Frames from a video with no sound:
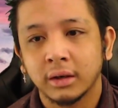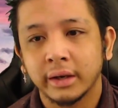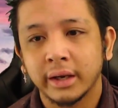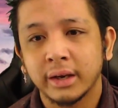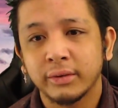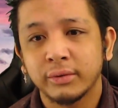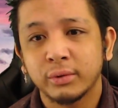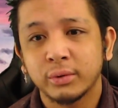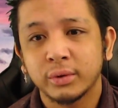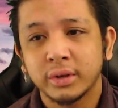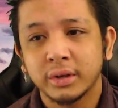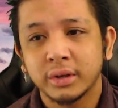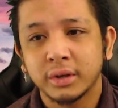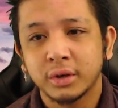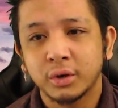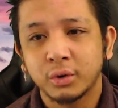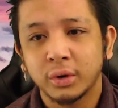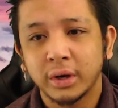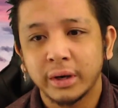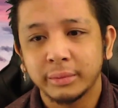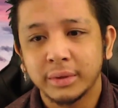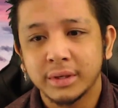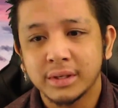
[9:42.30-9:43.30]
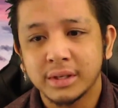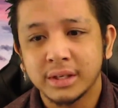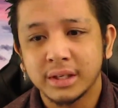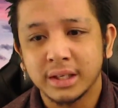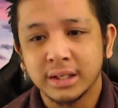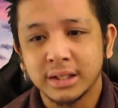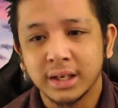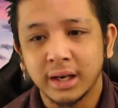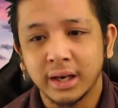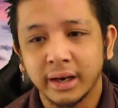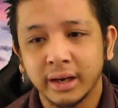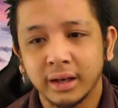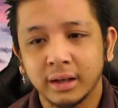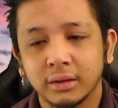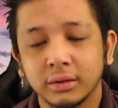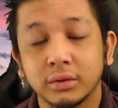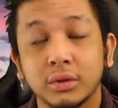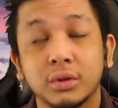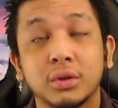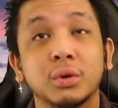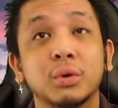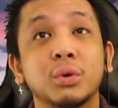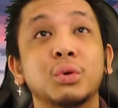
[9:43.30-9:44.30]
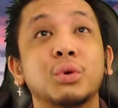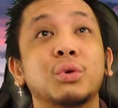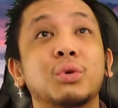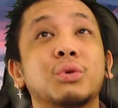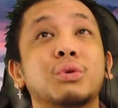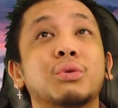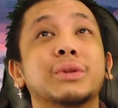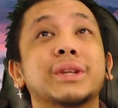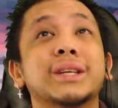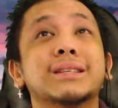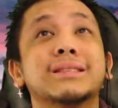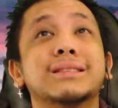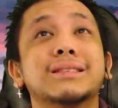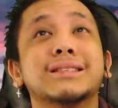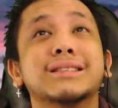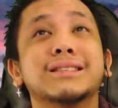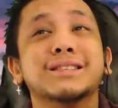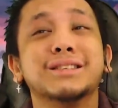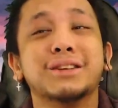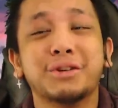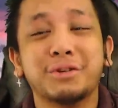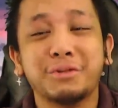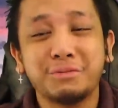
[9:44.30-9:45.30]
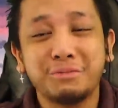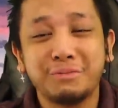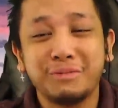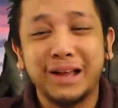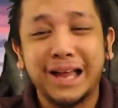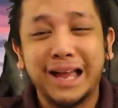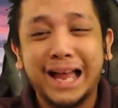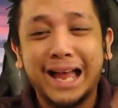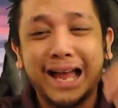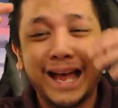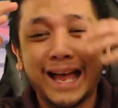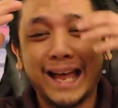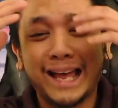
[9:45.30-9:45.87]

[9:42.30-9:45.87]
Everyone in the crypt is gonna die. Dude, this is so bad.